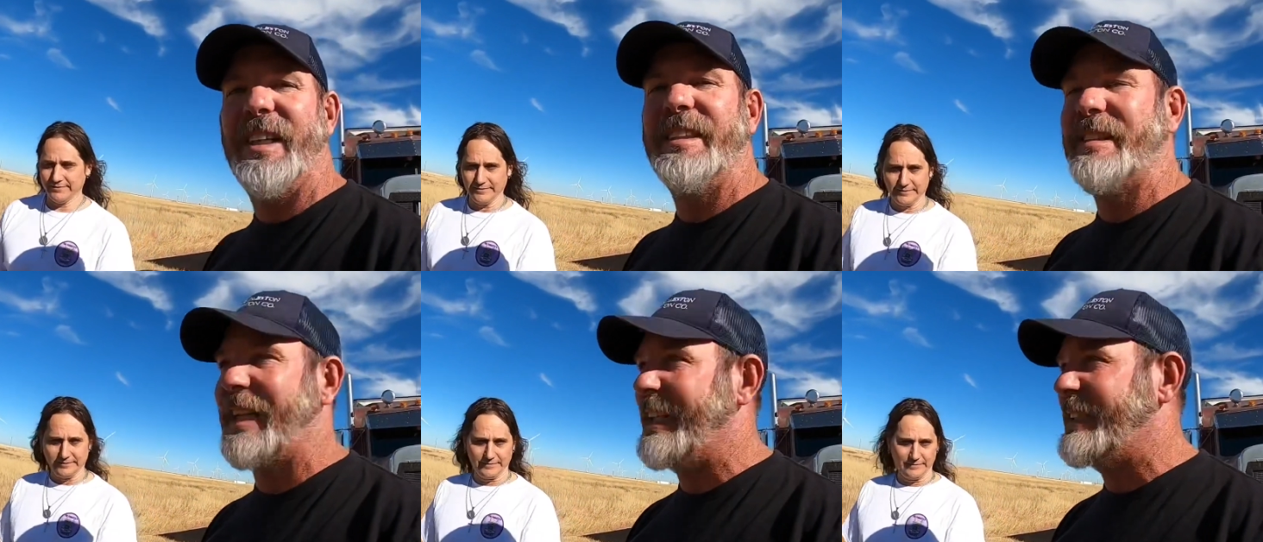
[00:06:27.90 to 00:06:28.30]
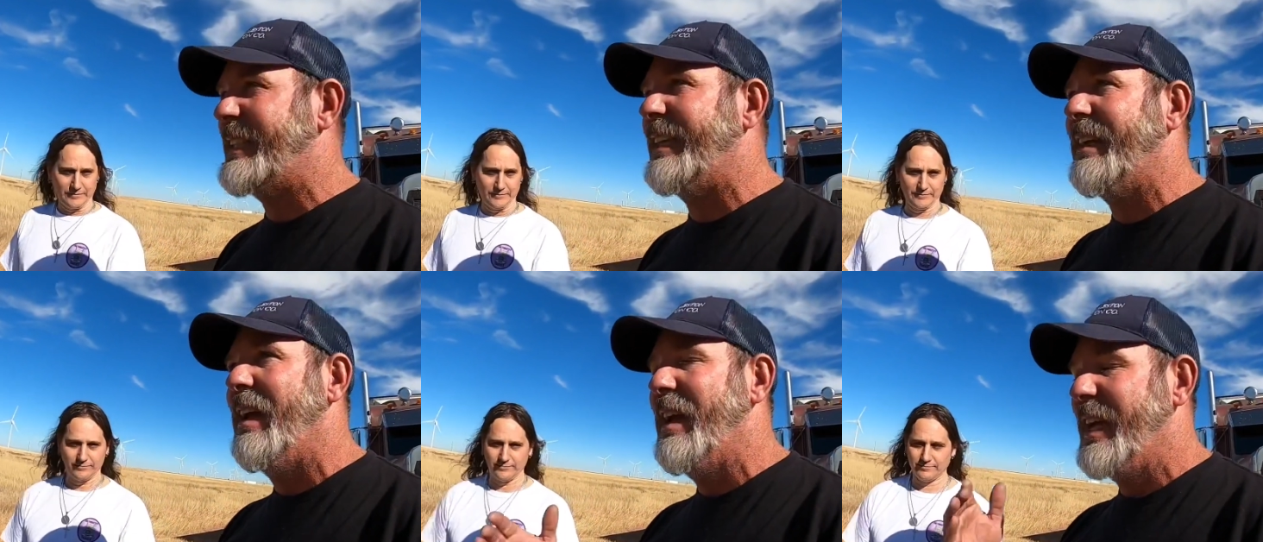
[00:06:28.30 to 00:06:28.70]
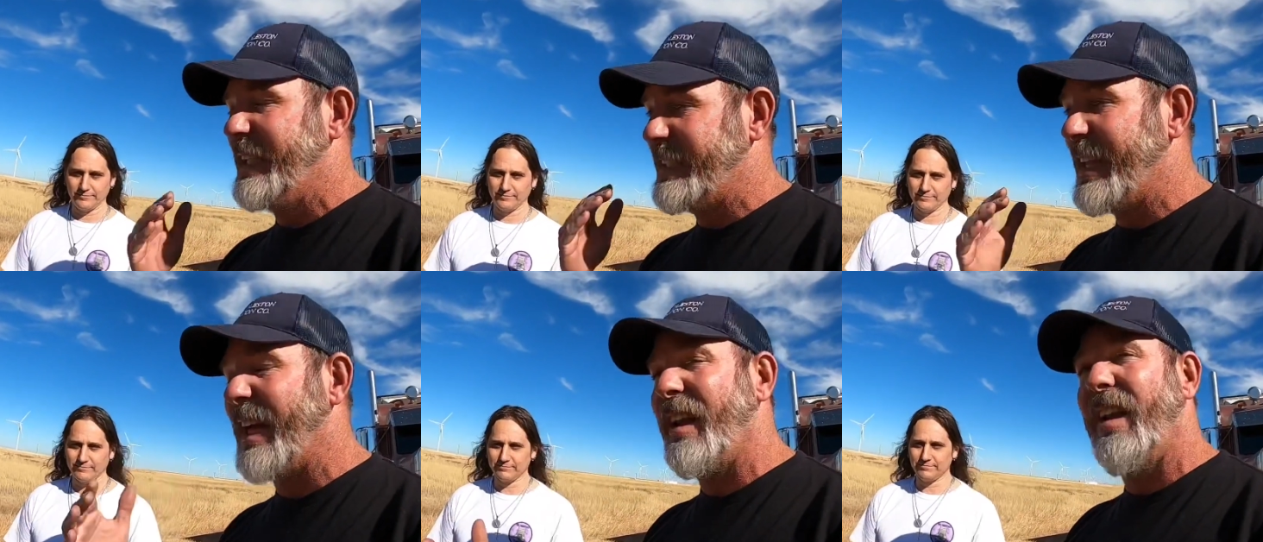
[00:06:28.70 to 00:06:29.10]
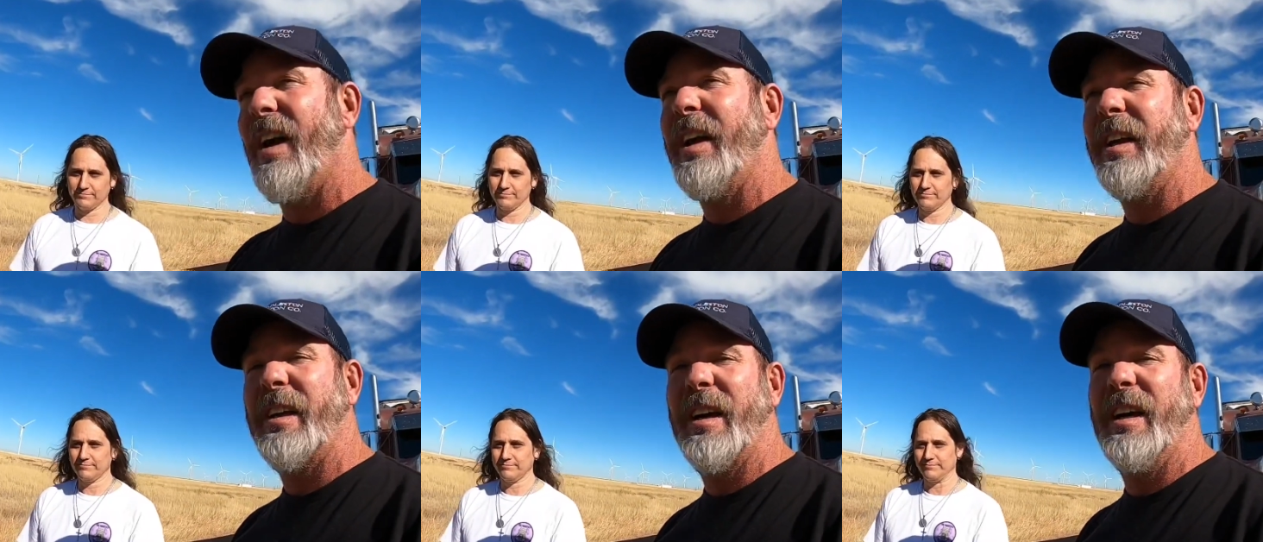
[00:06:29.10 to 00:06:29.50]
Speaker 1: He's he's he's got a
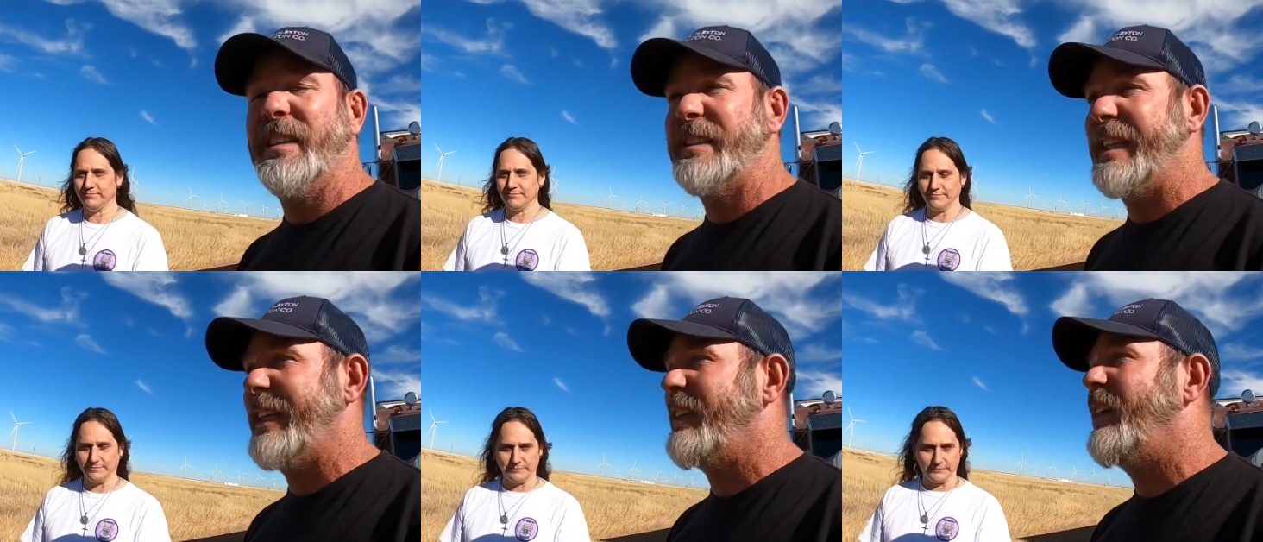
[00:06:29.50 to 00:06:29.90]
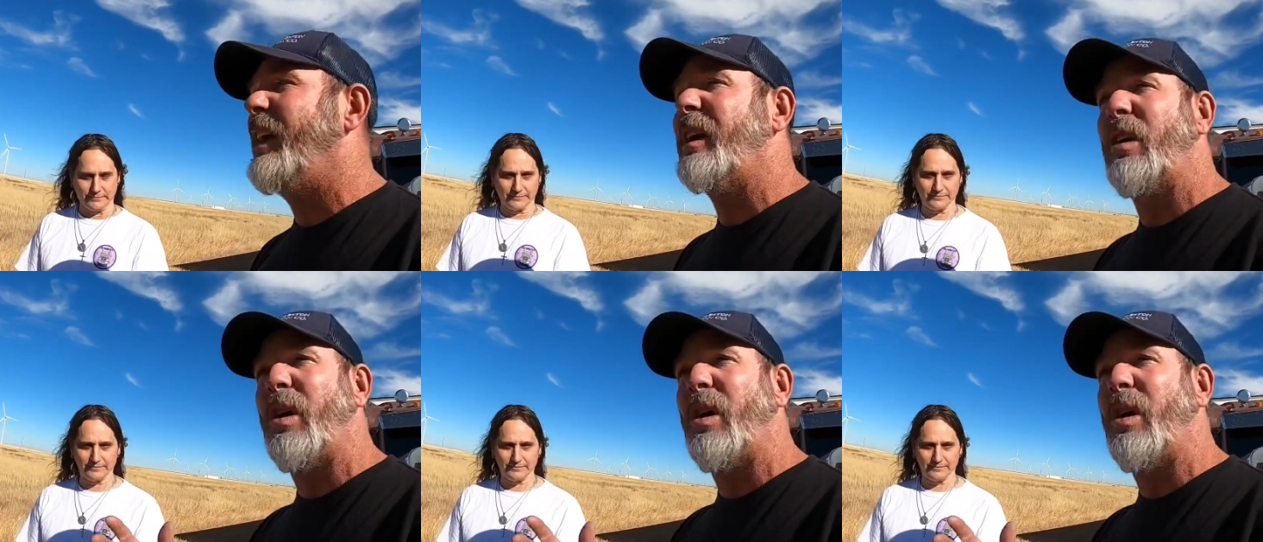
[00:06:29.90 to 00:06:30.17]
lot of content, a lot